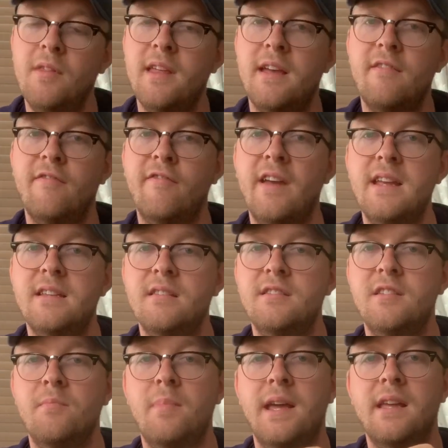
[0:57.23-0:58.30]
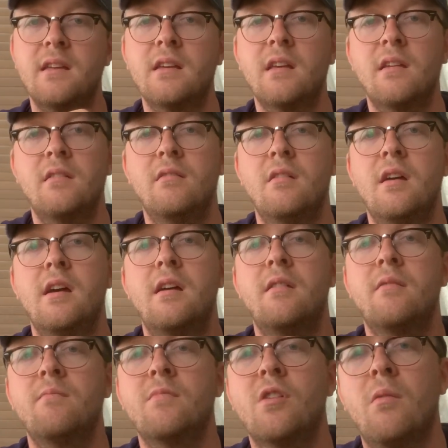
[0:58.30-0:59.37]
they've faded to pink
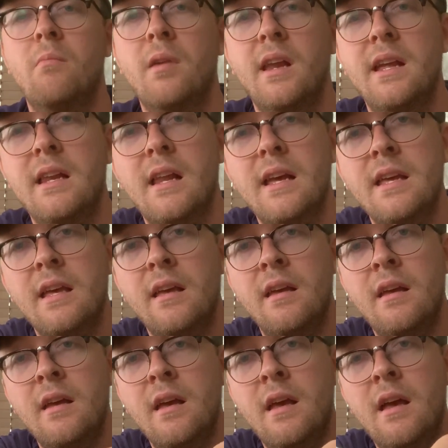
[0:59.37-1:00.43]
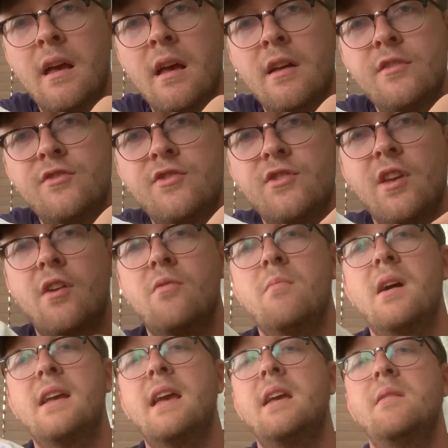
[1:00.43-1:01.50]
completely. So
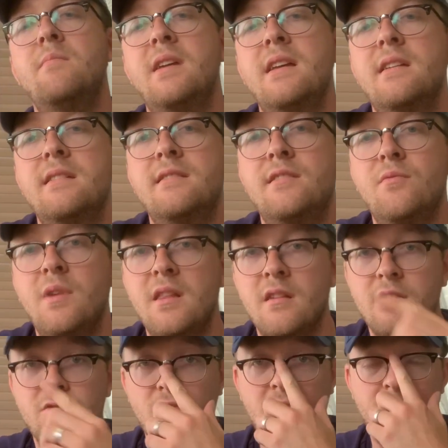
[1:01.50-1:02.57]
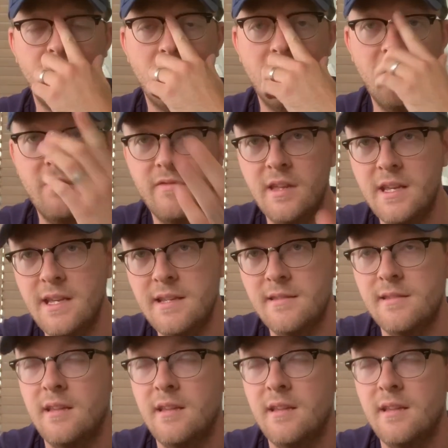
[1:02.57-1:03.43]
my aim is to either try and remove these.